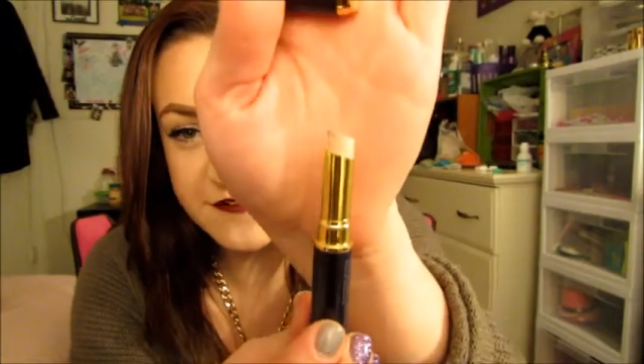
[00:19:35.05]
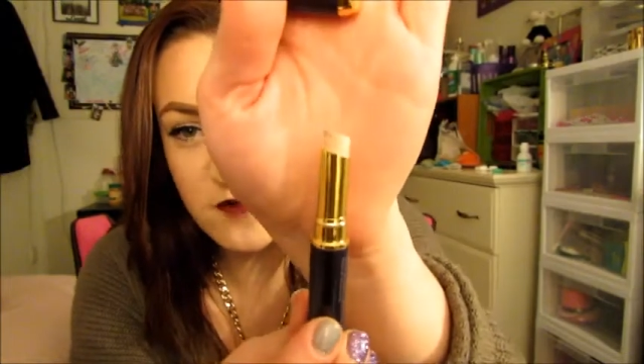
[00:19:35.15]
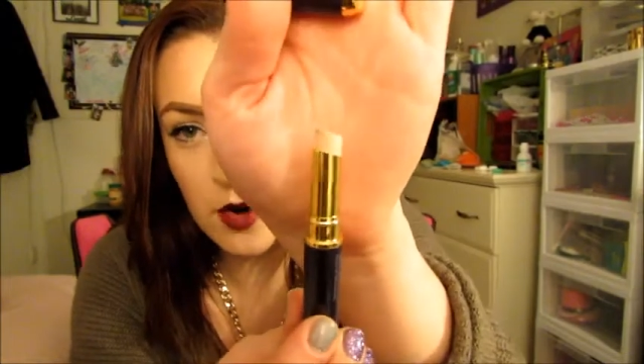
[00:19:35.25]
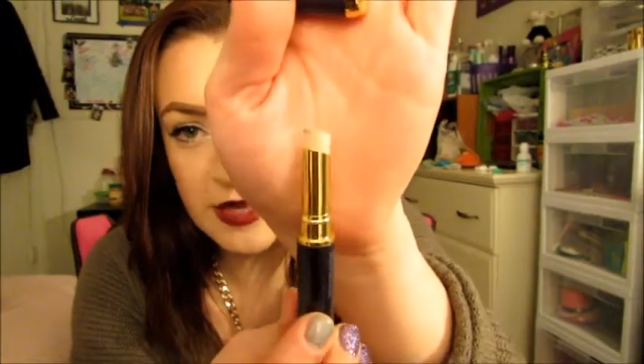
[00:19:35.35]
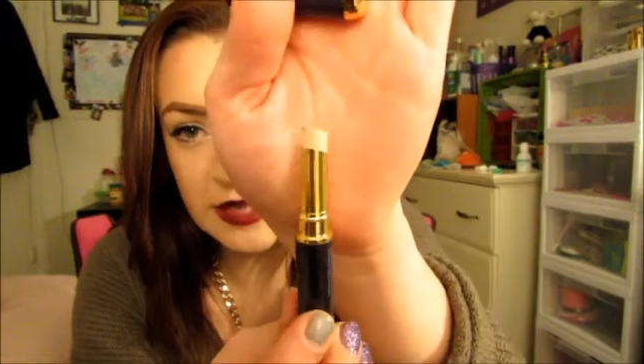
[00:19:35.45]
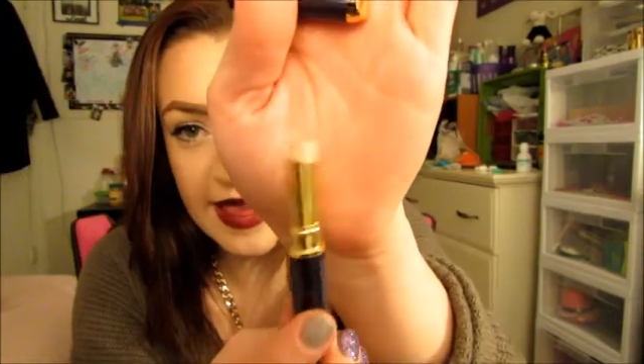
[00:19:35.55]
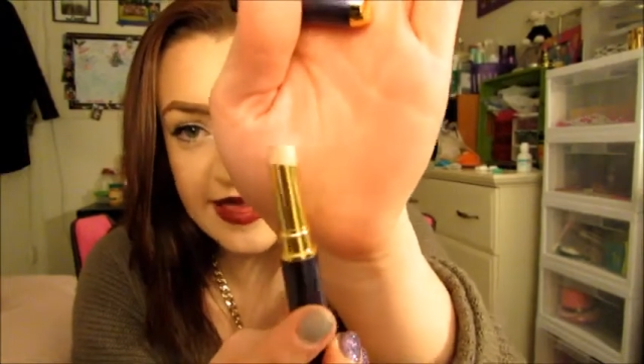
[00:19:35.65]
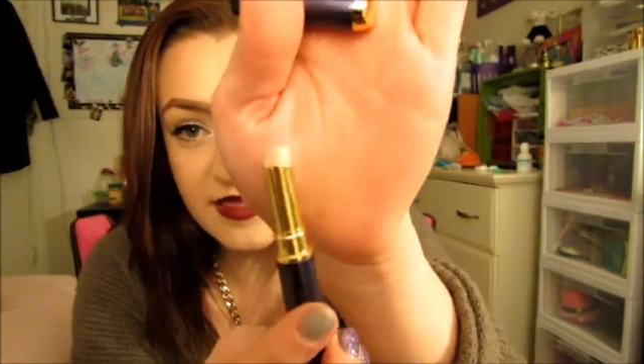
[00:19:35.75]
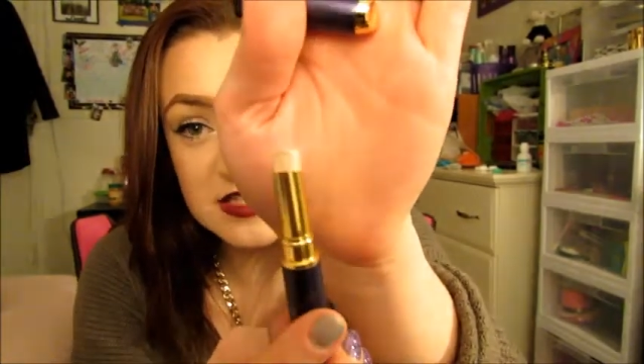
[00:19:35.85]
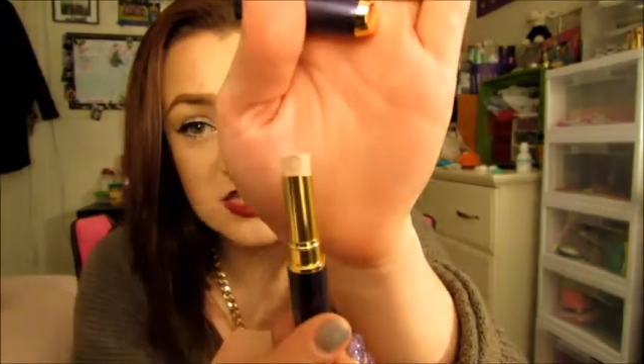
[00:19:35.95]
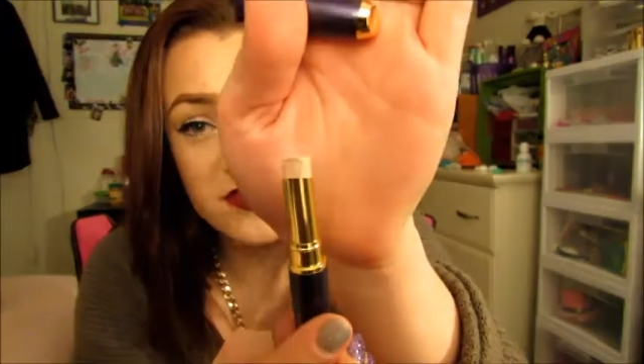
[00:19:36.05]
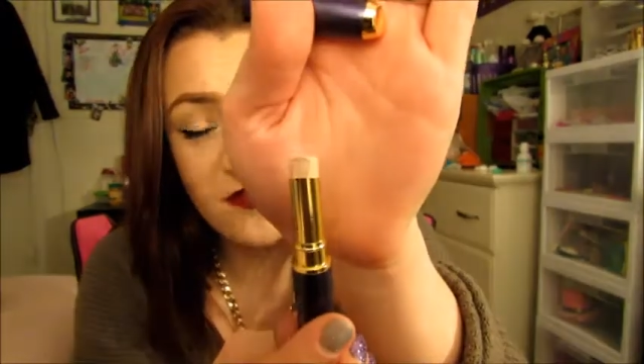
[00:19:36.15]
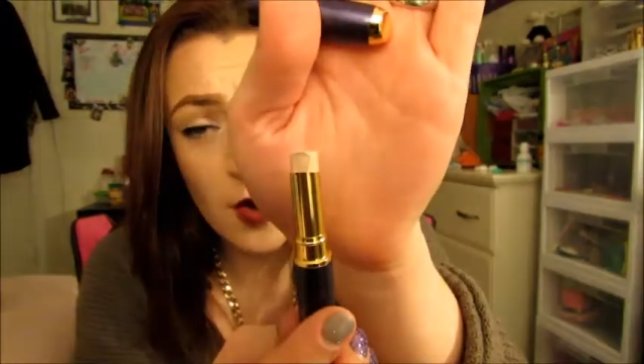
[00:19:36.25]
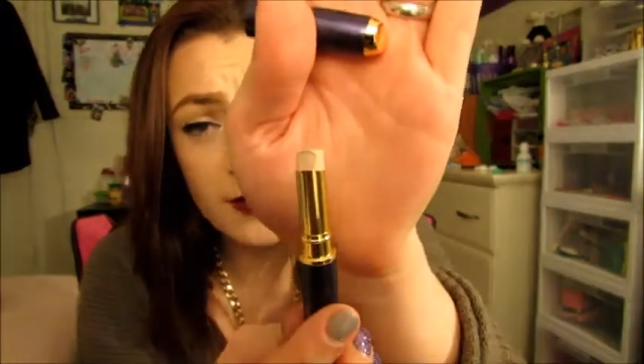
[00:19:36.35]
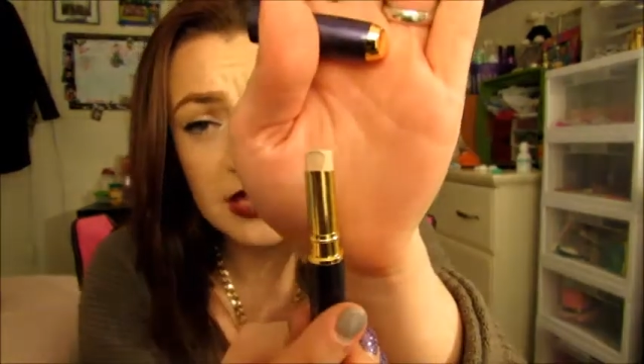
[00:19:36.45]
formula
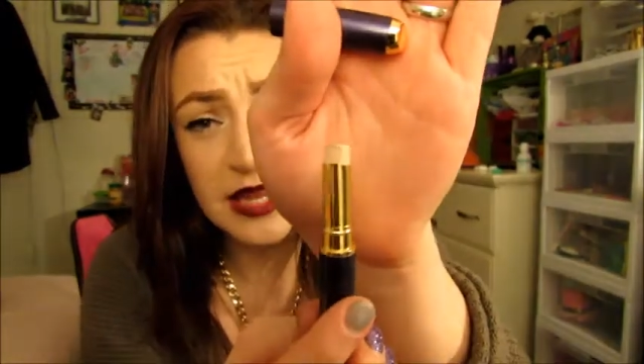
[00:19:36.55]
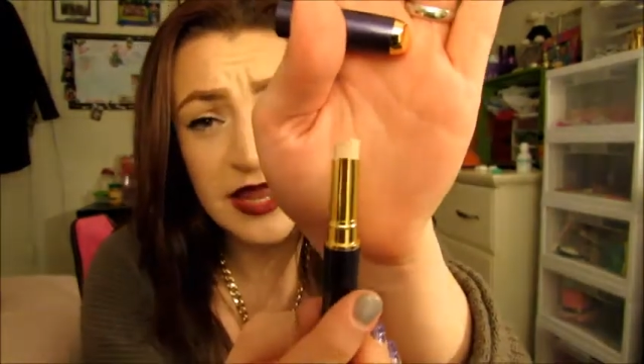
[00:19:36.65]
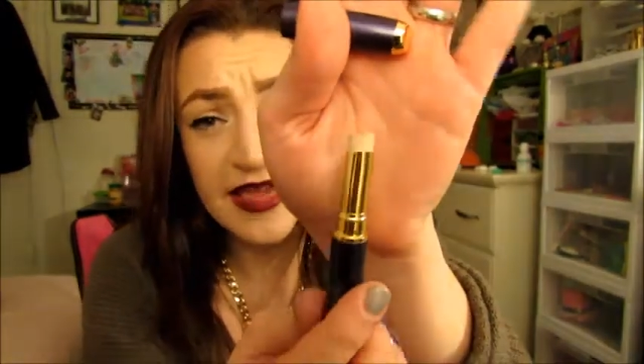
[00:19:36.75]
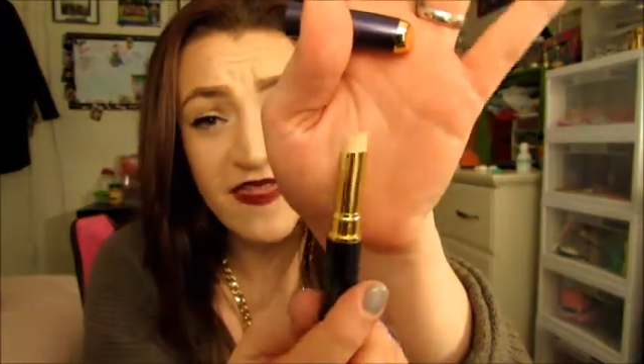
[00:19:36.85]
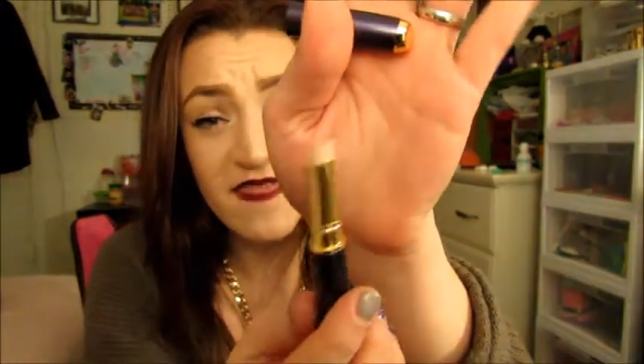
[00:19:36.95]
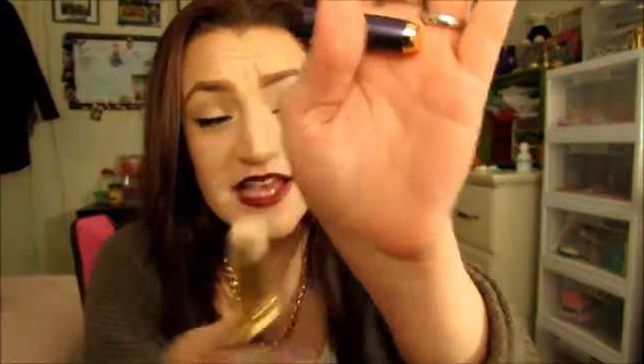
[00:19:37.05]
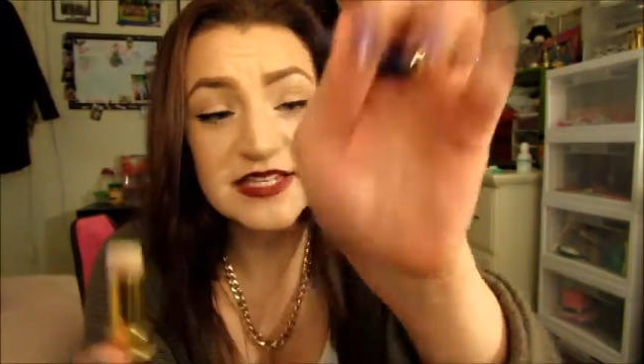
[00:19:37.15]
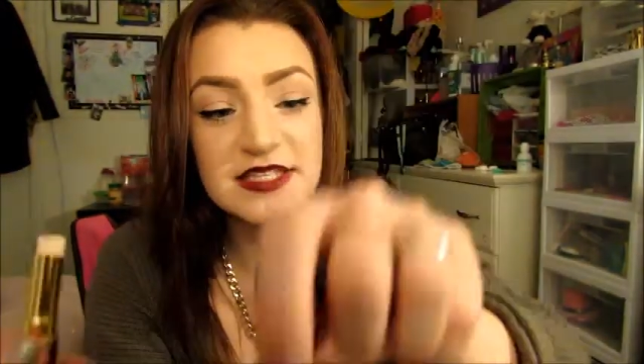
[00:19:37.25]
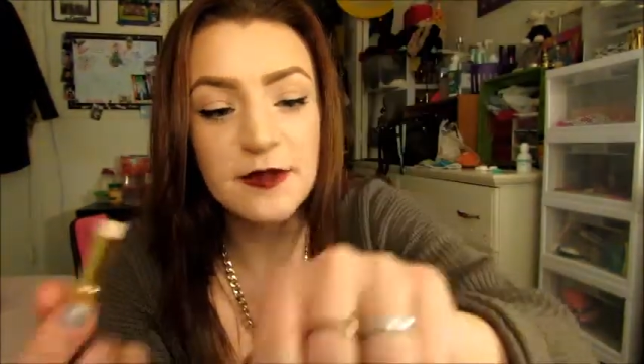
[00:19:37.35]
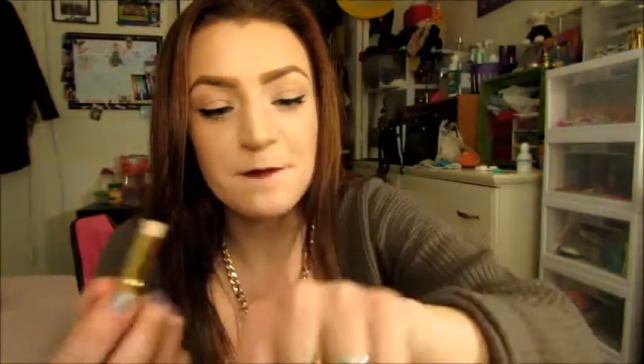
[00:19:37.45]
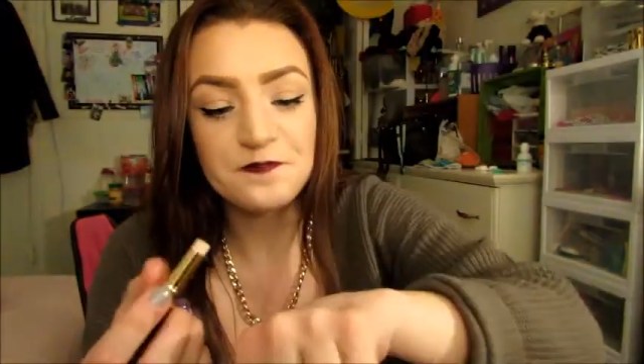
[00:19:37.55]
like this.